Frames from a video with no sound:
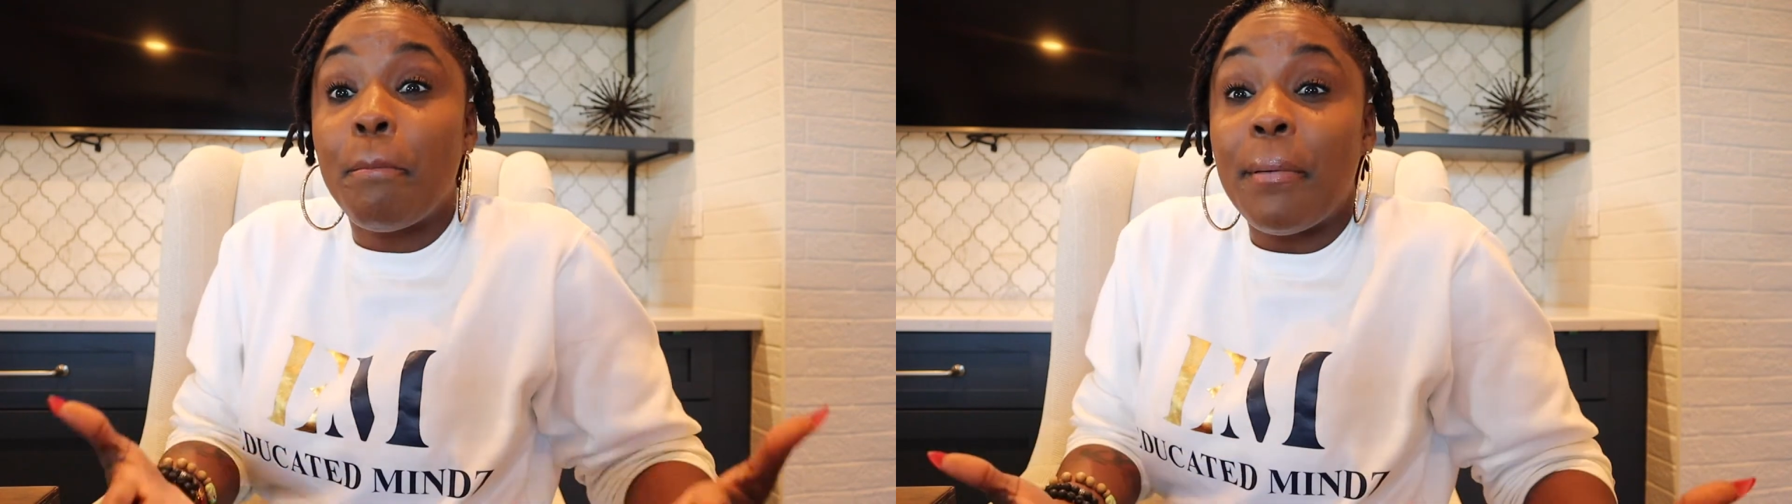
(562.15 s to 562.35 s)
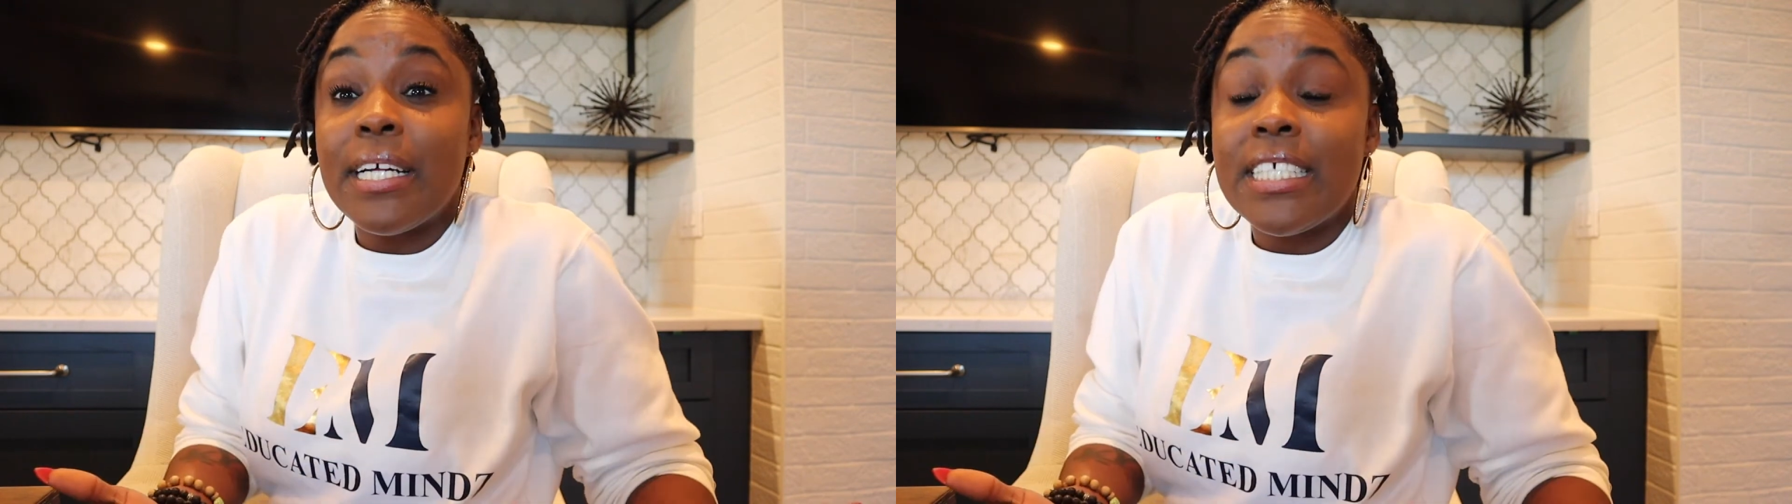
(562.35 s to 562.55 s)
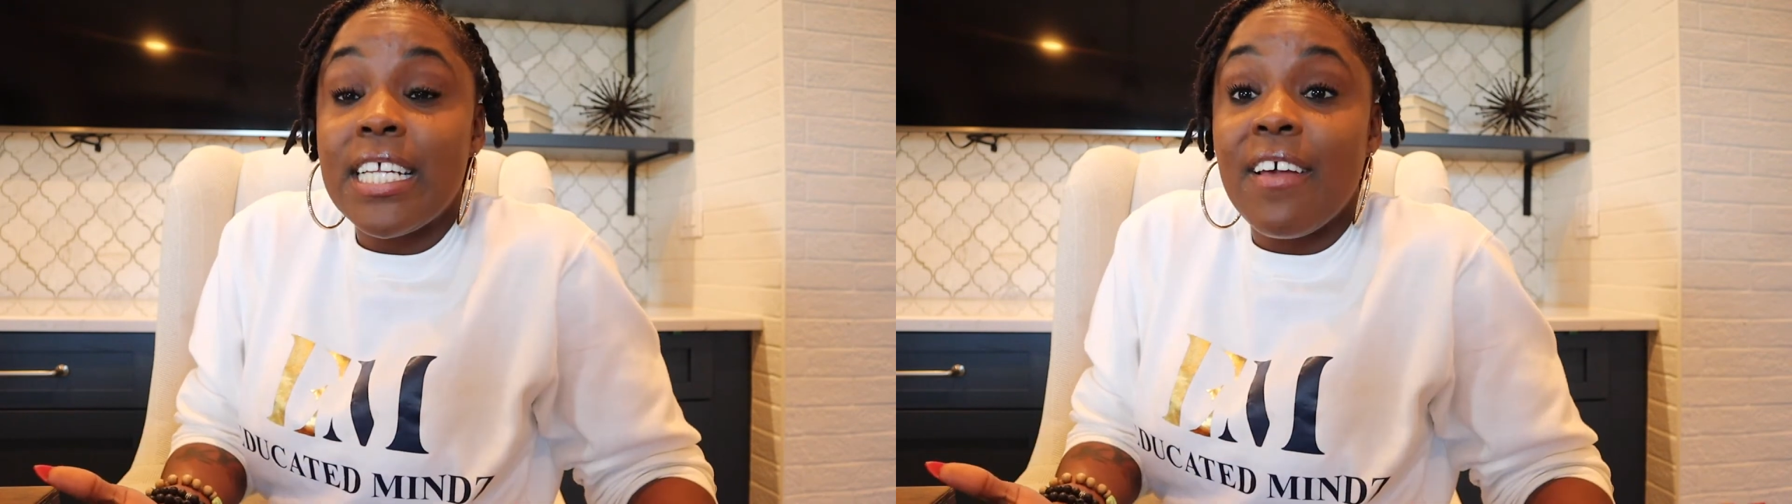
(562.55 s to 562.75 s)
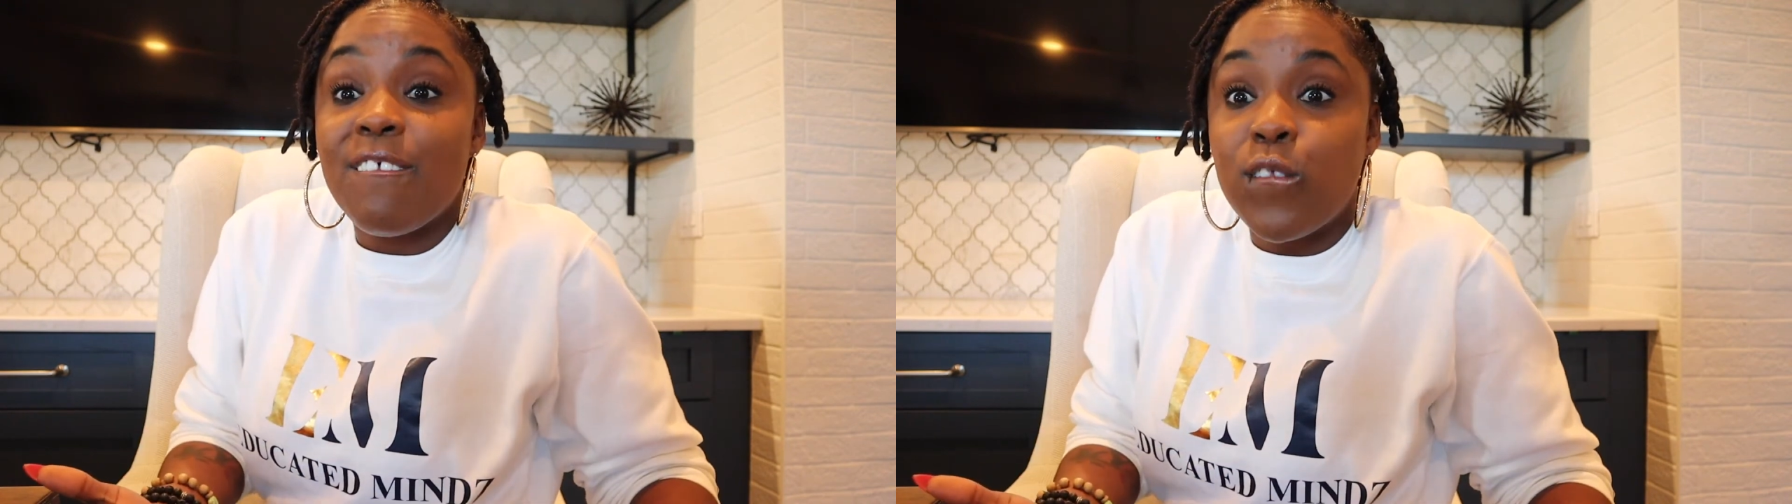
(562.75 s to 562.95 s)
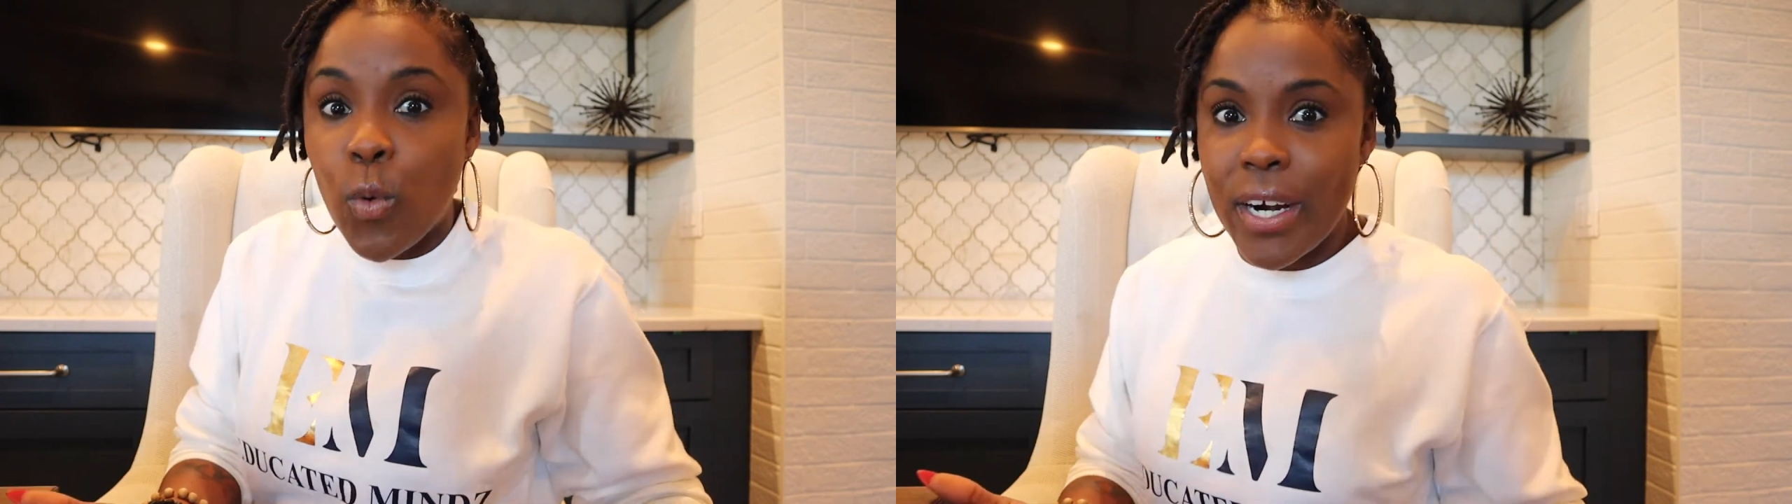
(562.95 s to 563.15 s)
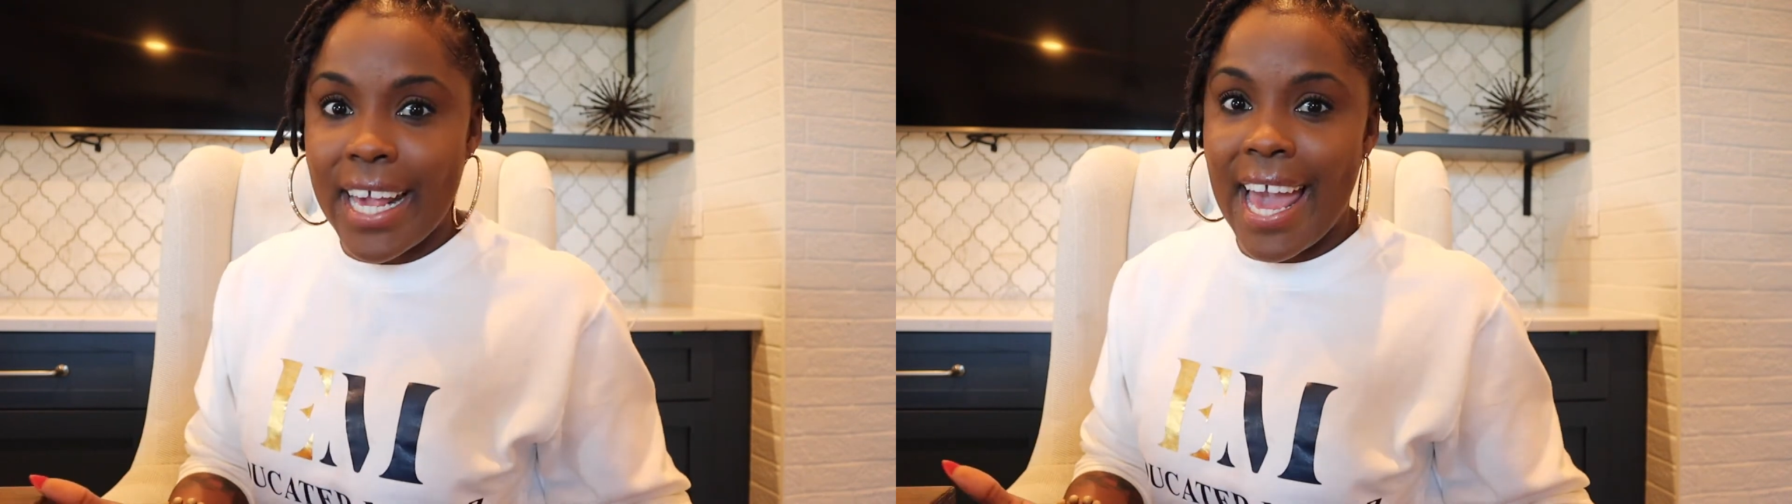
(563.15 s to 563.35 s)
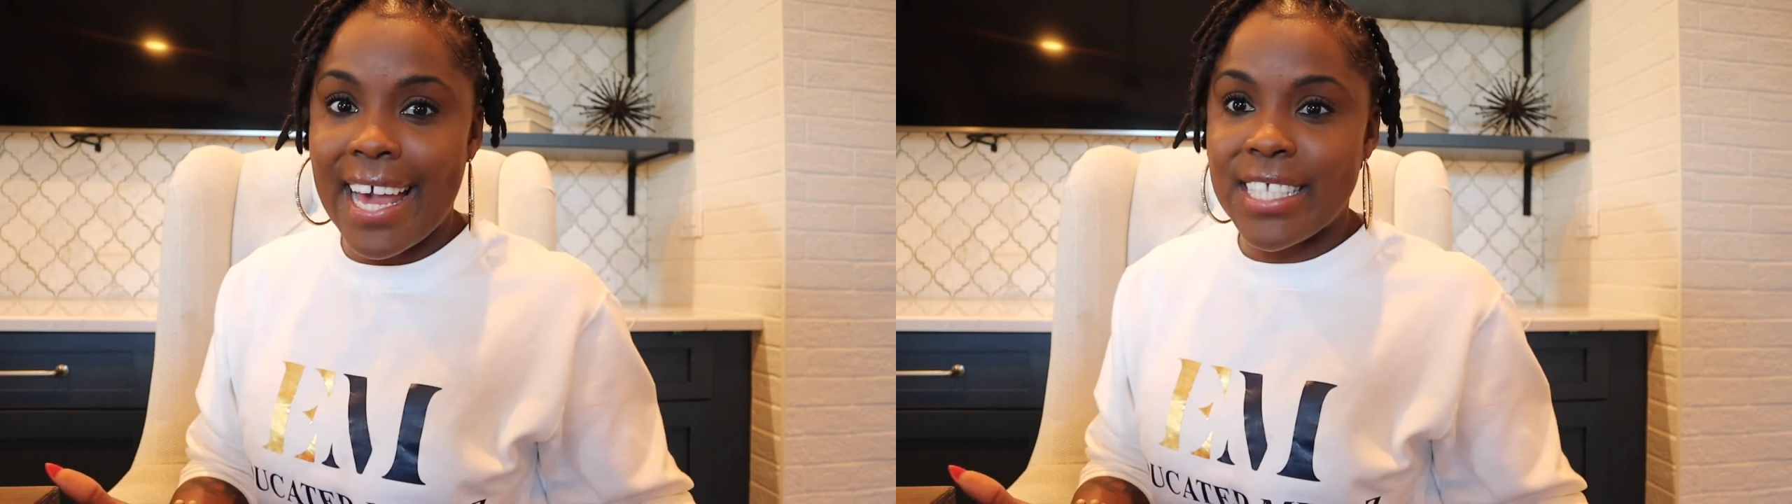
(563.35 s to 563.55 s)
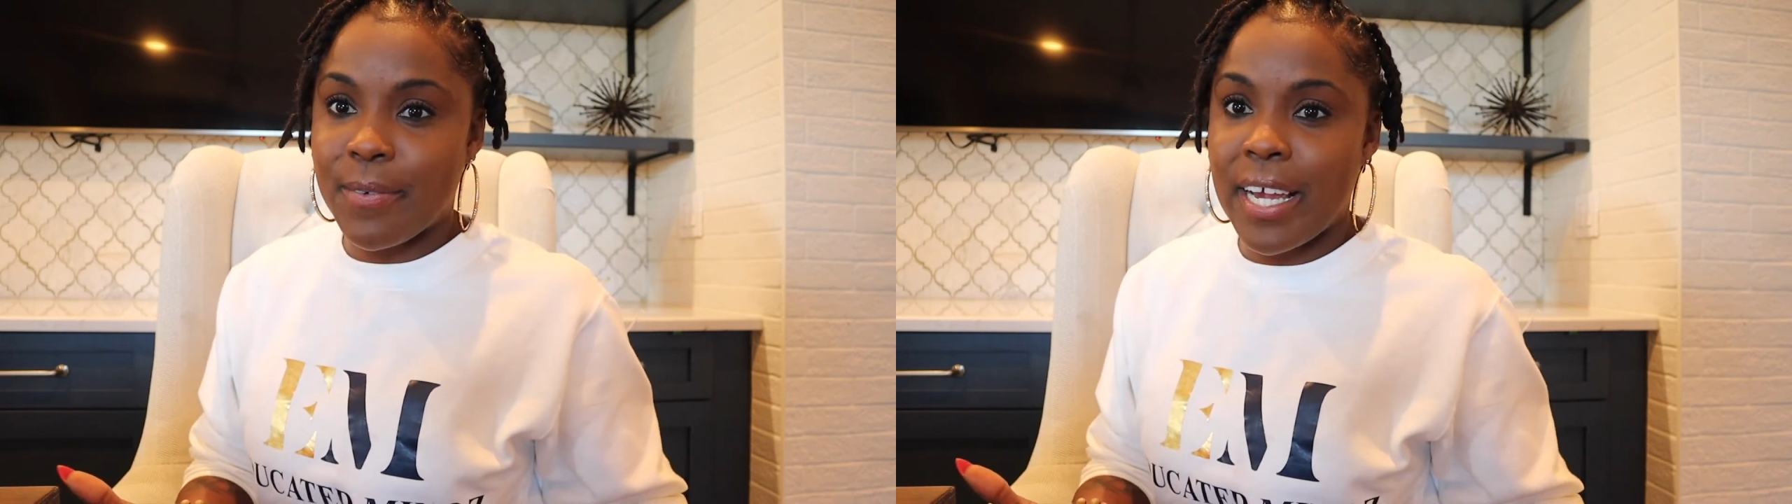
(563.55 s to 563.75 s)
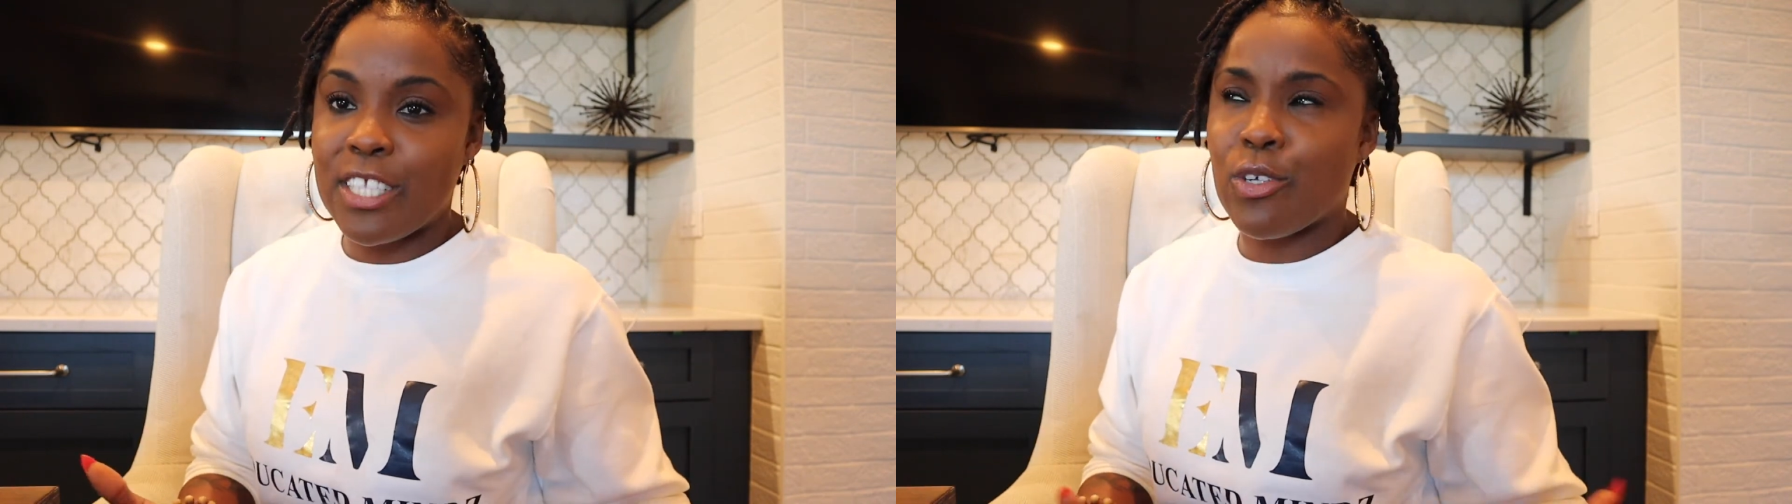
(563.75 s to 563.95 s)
budgeted forecast, right?